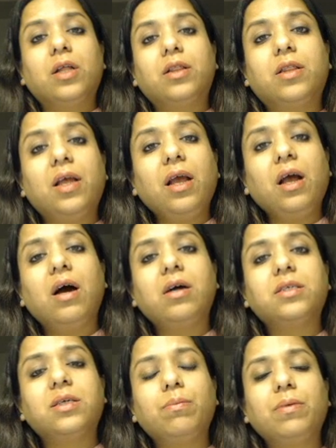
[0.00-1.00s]
they are
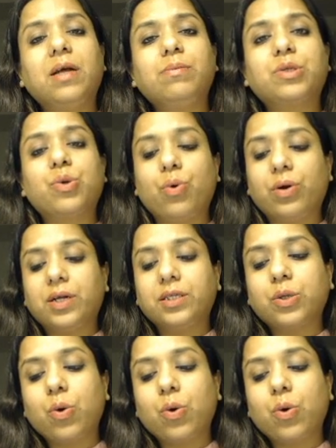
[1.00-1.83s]
sometimes called as